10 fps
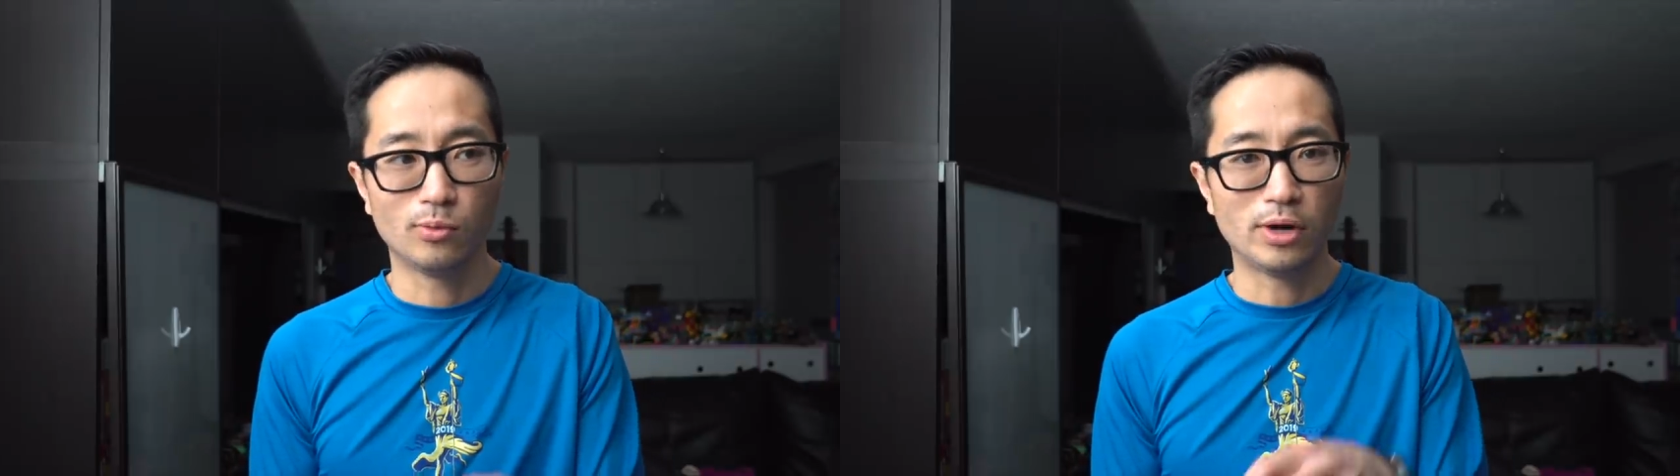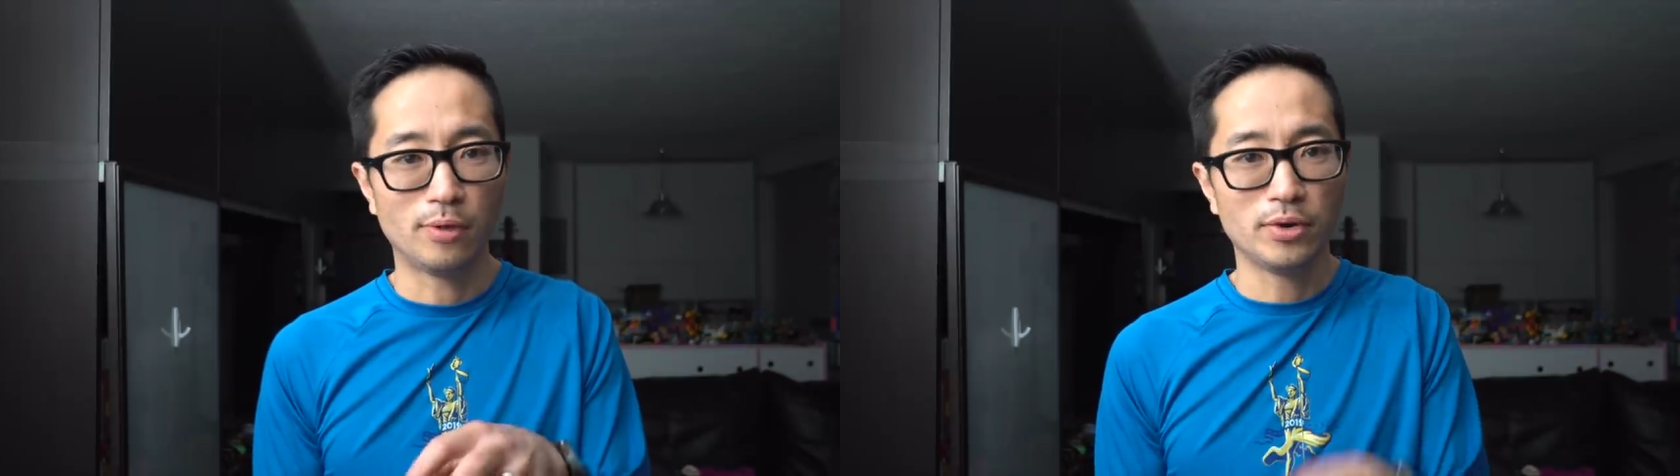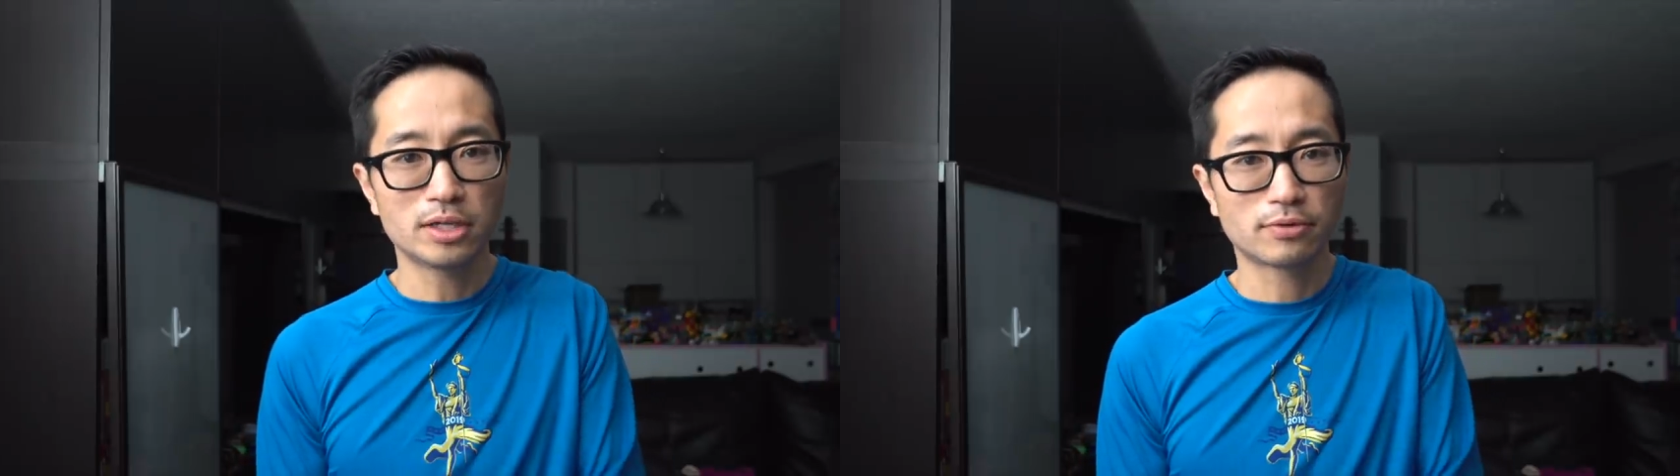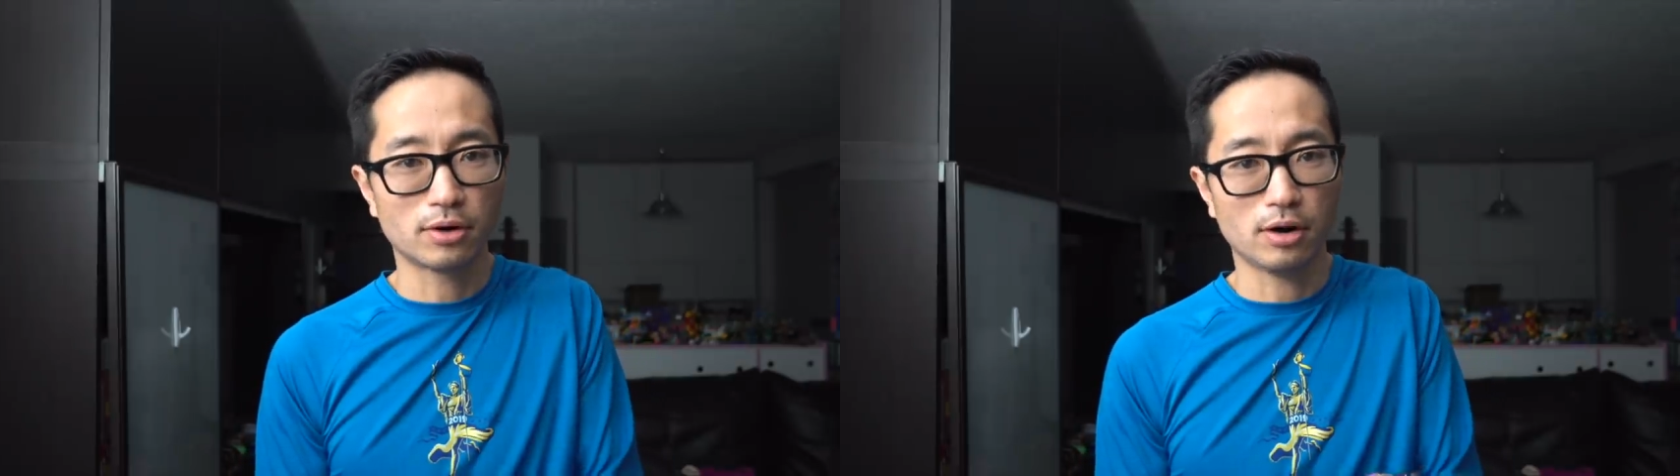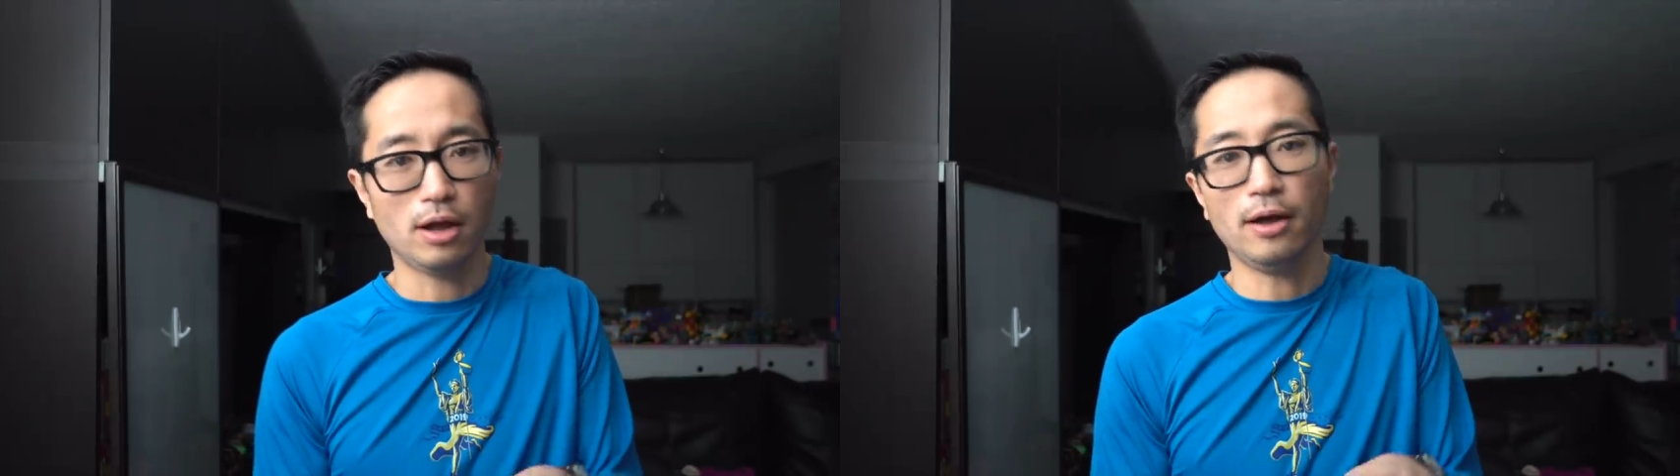when I reach
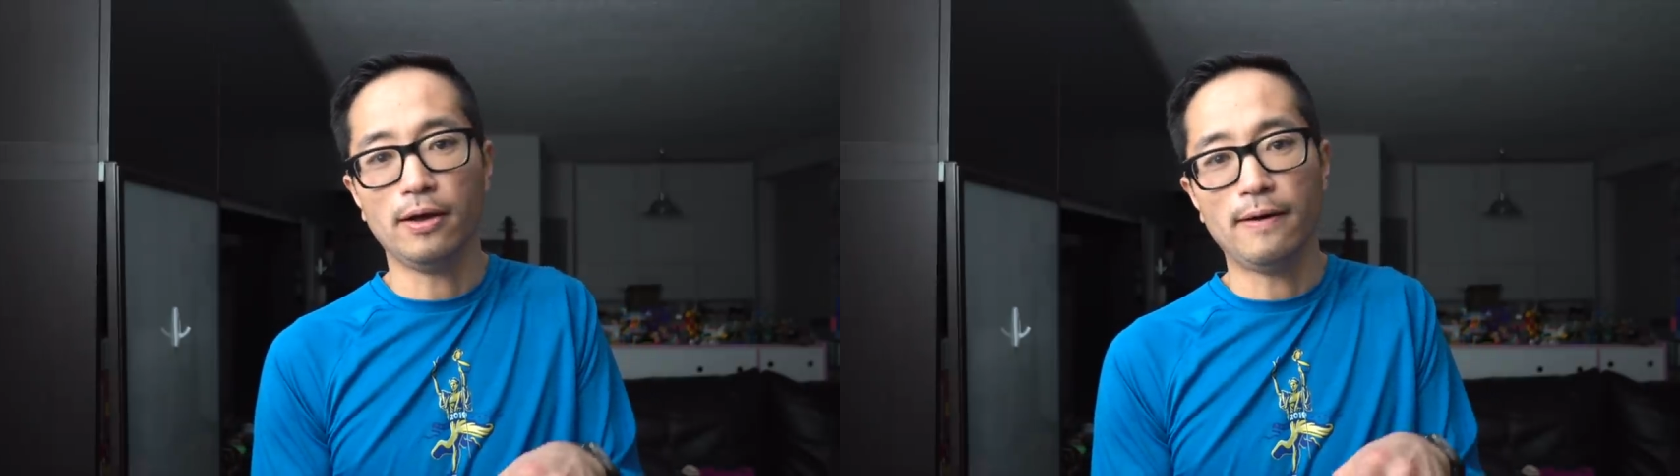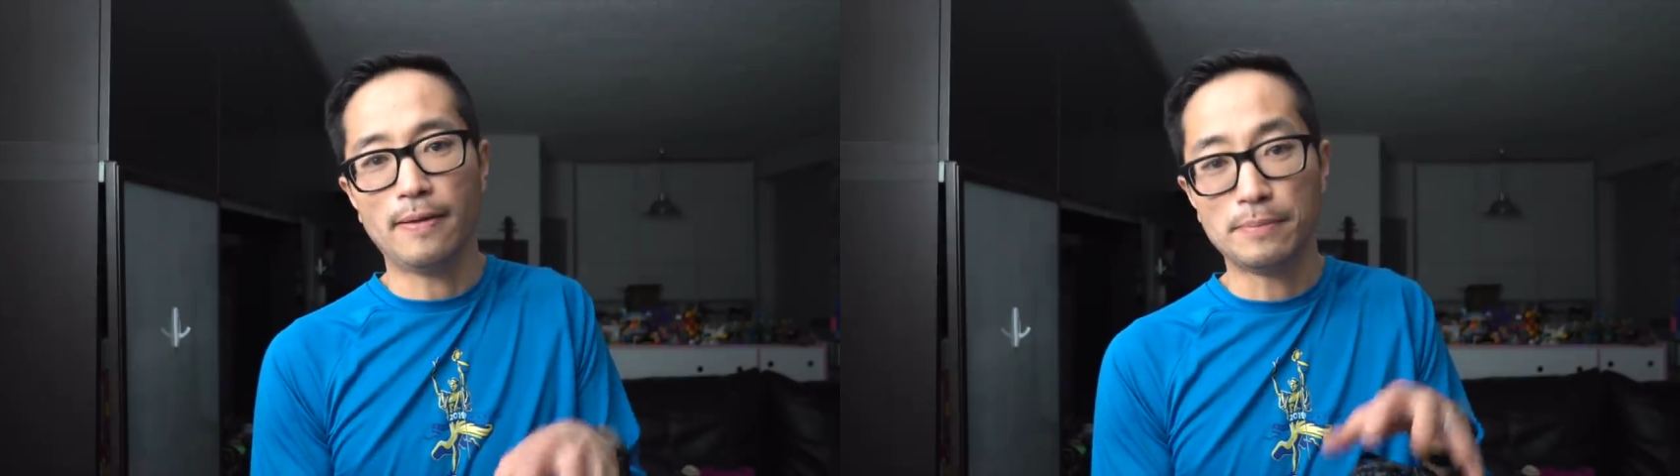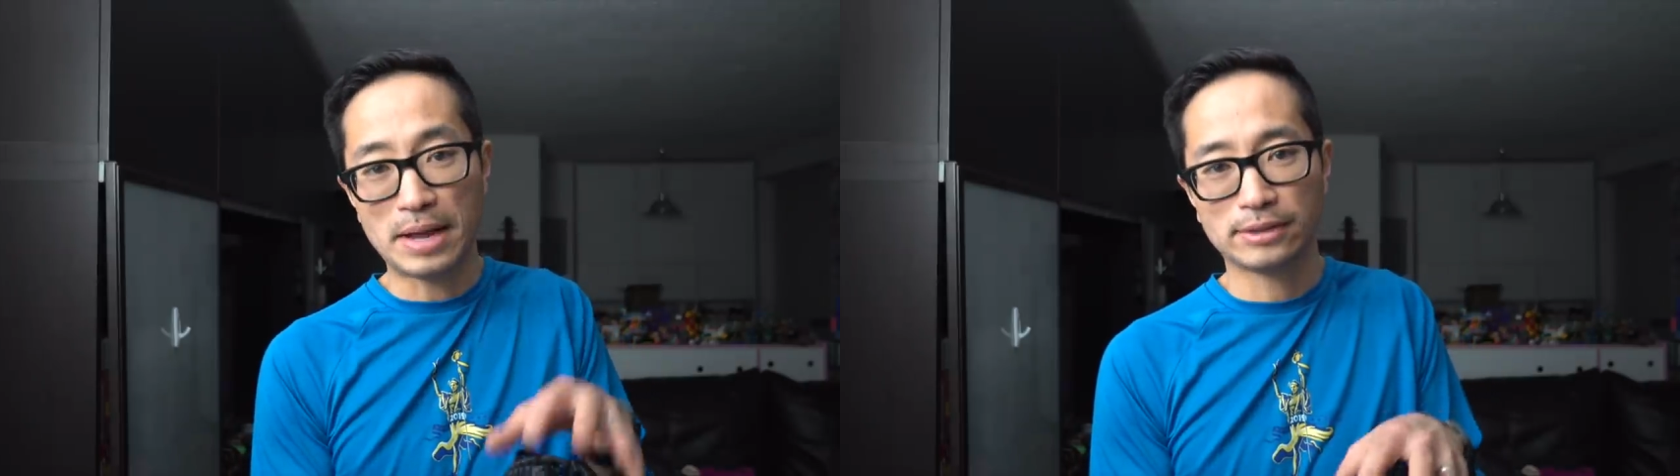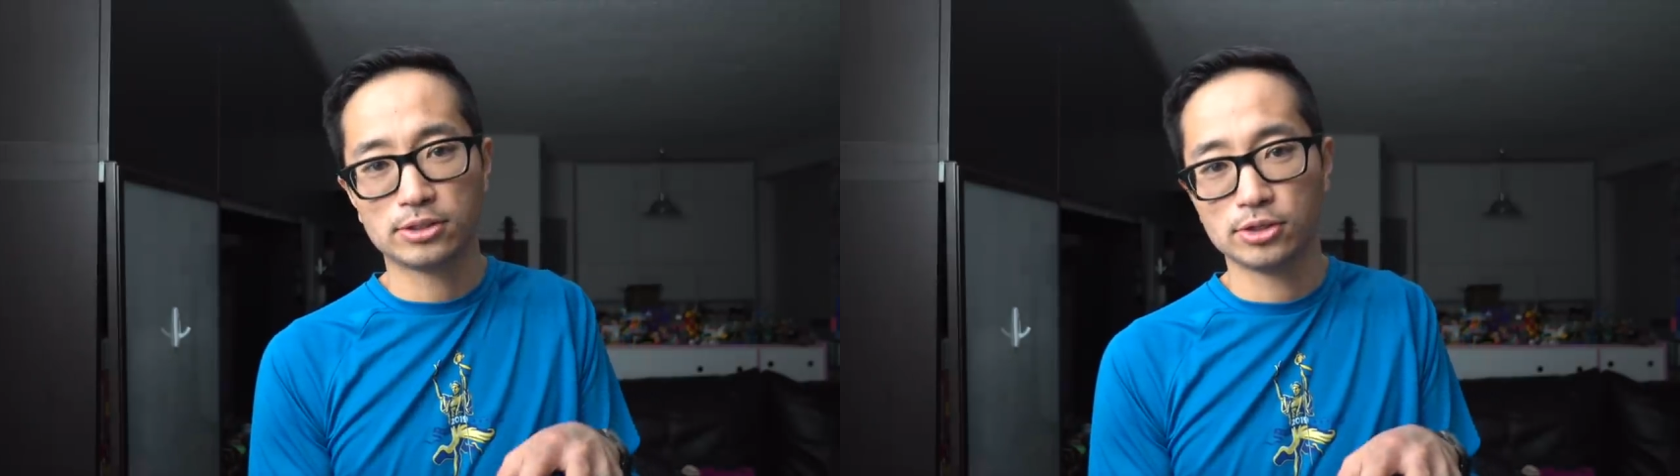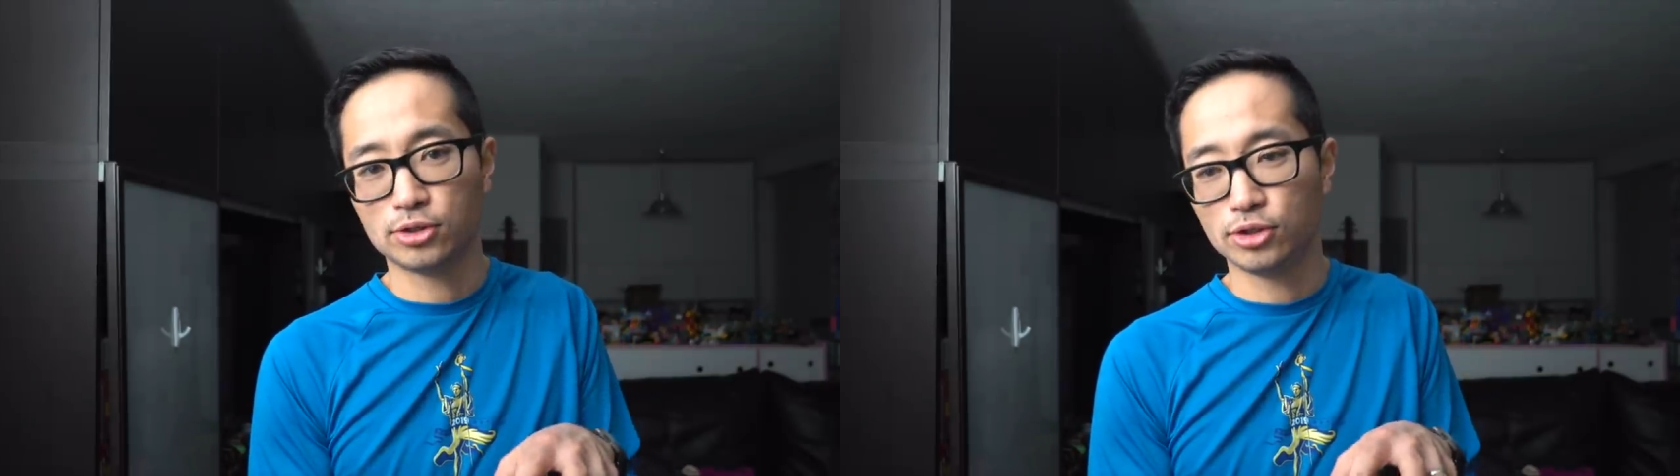for a, a max
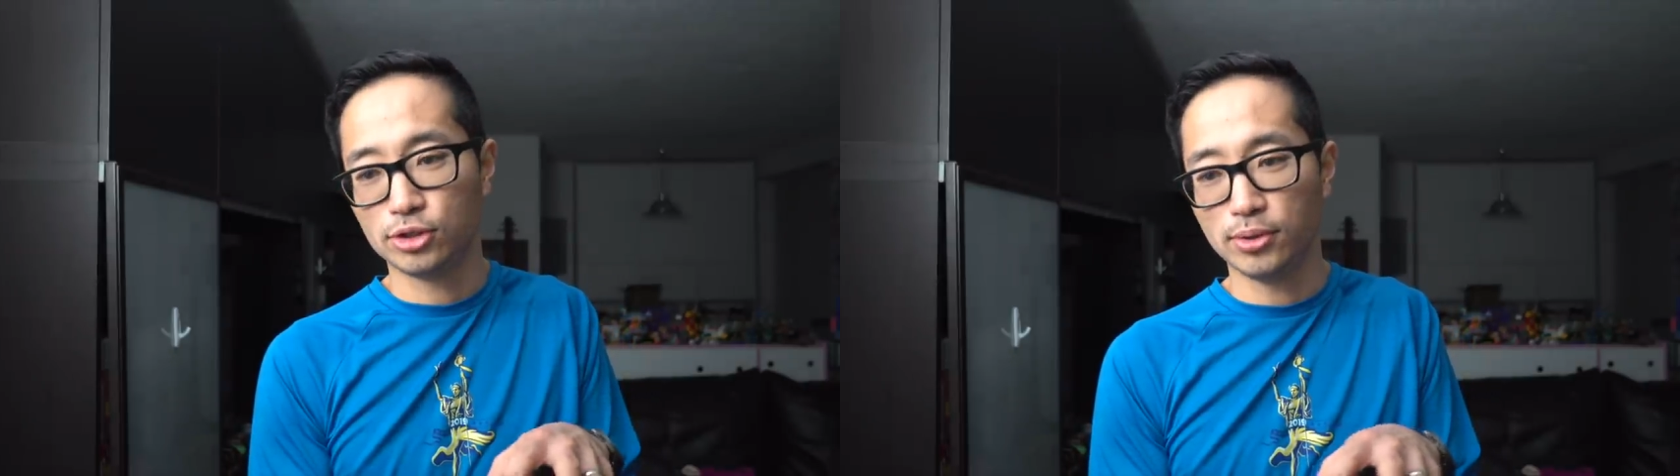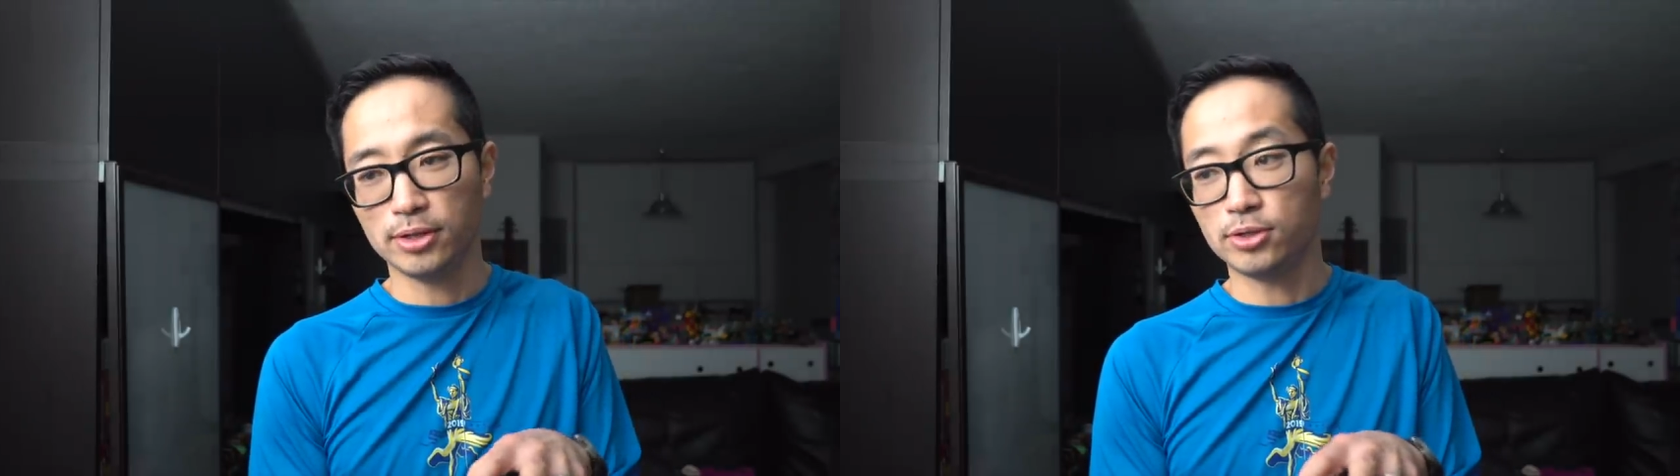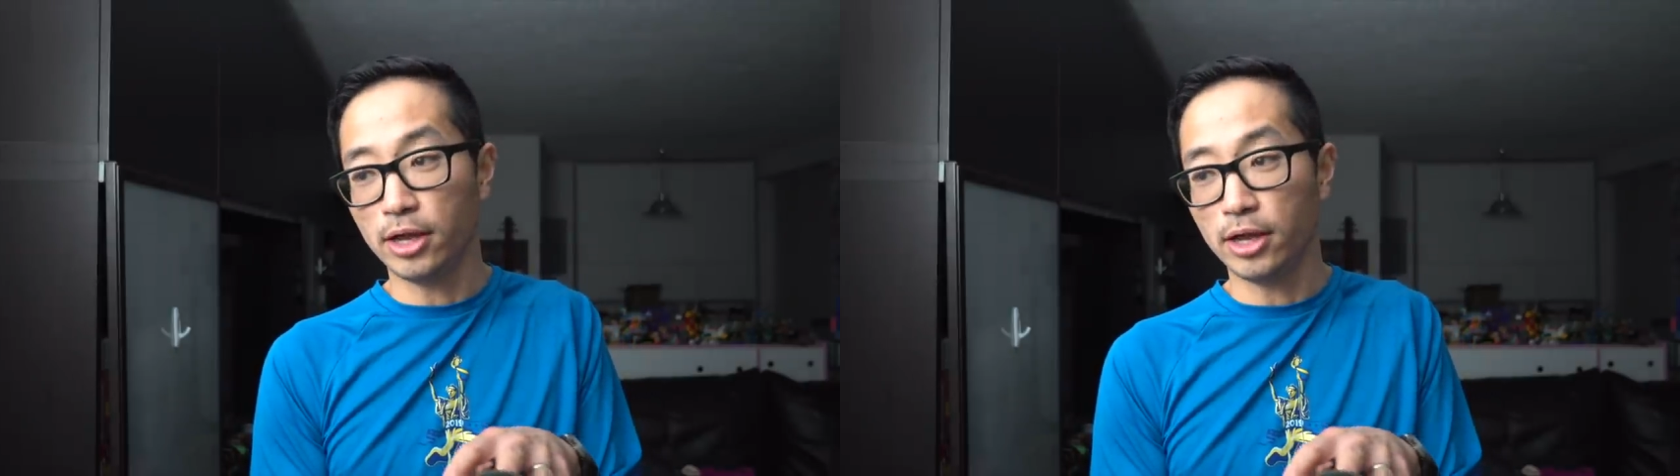cushion shoe,